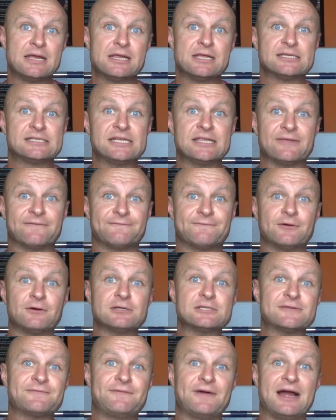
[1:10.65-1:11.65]
You see, the
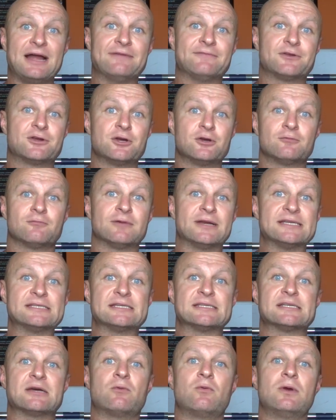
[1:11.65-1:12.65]
first 5 good
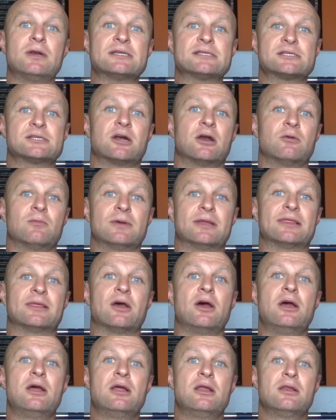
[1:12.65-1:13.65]
reasons, I want to start with
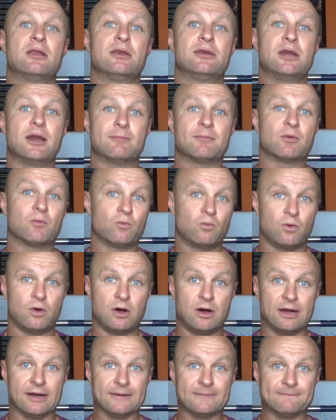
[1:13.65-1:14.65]

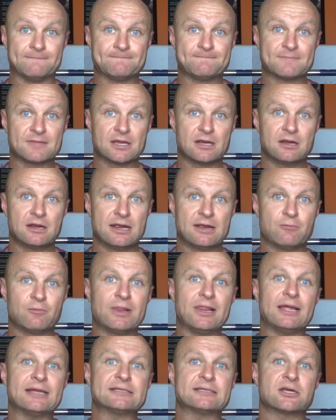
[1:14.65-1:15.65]
1, and
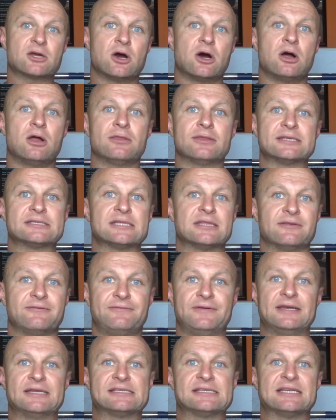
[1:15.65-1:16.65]
we like to call this in the
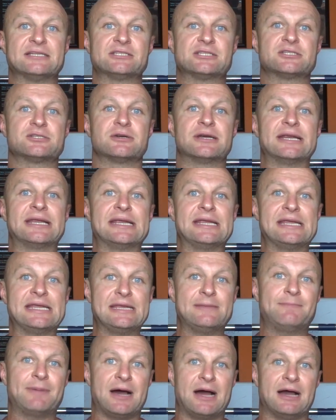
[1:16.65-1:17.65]
fitness industry
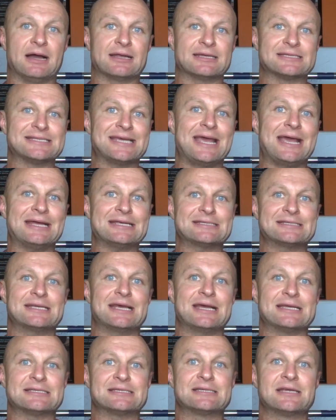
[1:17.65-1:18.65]
EPOC. It's
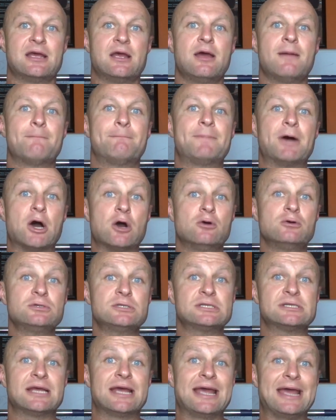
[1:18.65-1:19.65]
excess
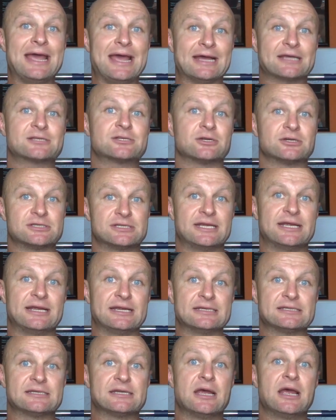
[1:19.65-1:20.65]

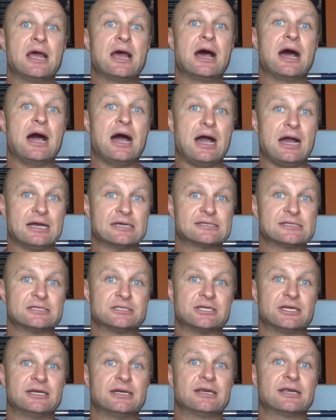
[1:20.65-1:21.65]
post-exercise
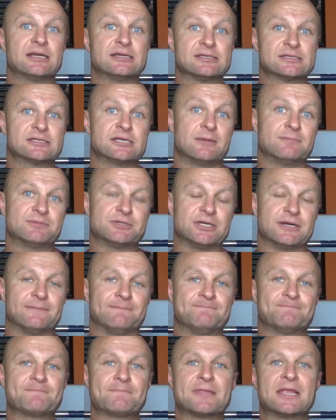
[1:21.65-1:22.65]
oxygen
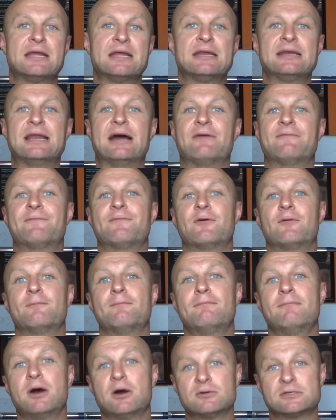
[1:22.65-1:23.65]
consumption. Now, for
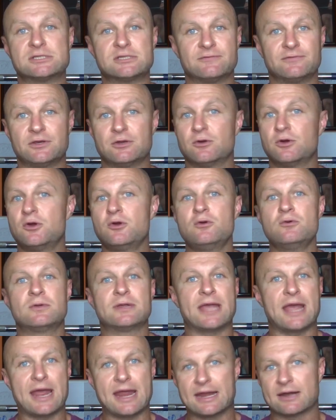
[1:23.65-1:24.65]
most of you, who
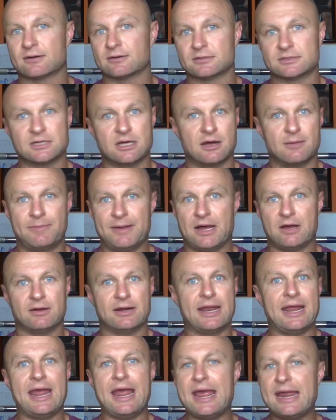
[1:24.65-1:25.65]
cares
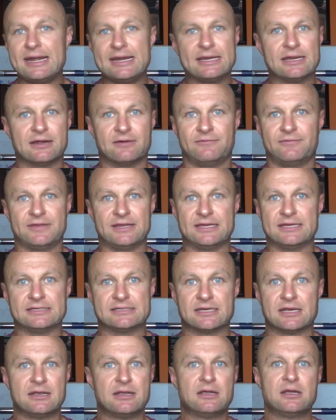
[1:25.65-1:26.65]
about any of
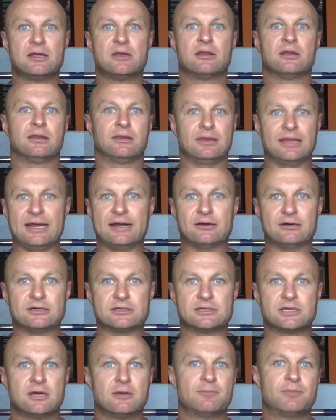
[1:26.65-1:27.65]
these
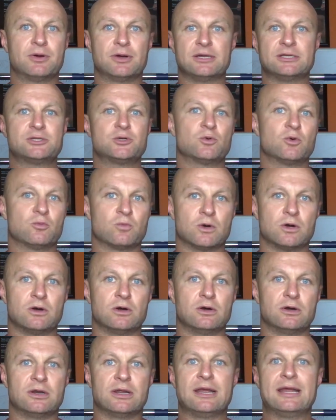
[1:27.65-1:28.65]
letters put into a
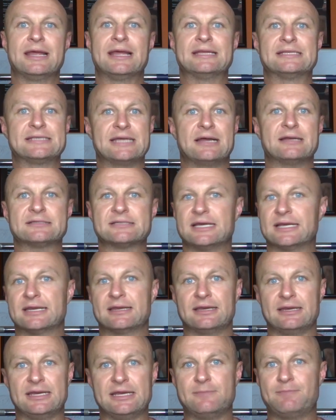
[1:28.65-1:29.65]
word? It sounds
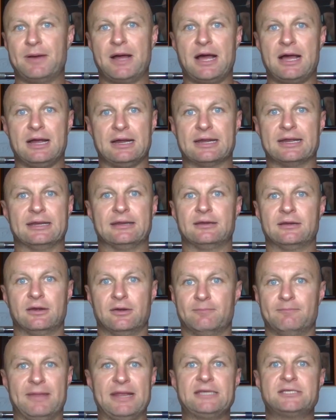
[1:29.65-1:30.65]
like EPOC
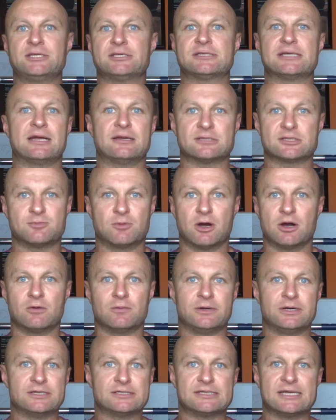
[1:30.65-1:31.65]
and makes you sound smart
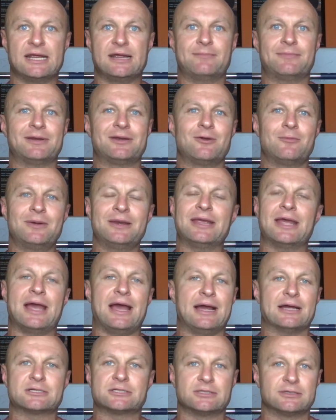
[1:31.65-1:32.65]
when you say it, but nobody
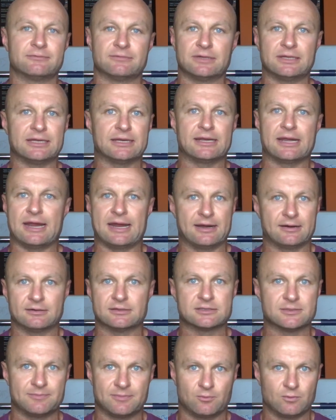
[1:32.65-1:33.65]
actually really
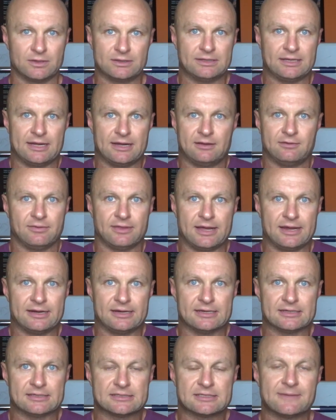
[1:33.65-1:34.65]
cares what the hell that
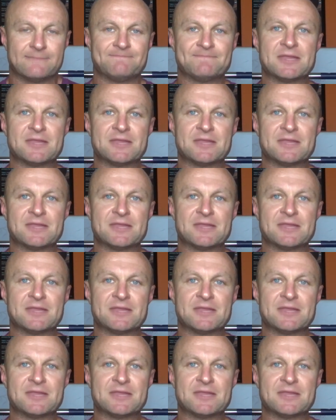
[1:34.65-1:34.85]
is.